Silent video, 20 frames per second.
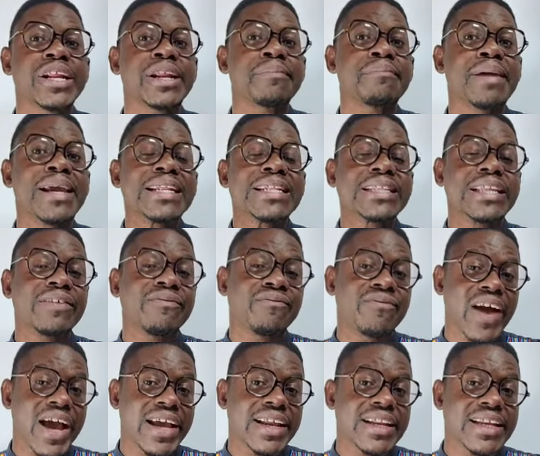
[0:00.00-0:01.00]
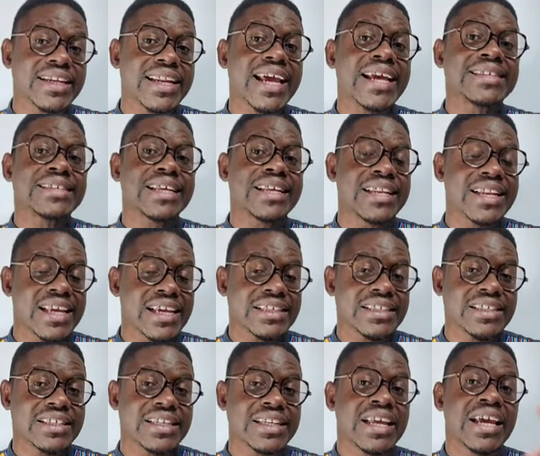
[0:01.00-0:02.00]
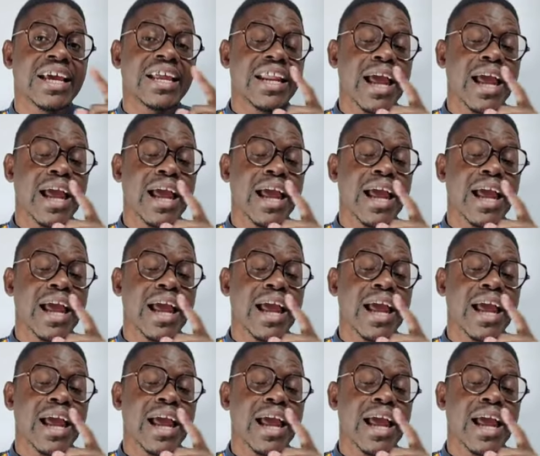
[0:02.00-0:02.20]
remain divided as a nation,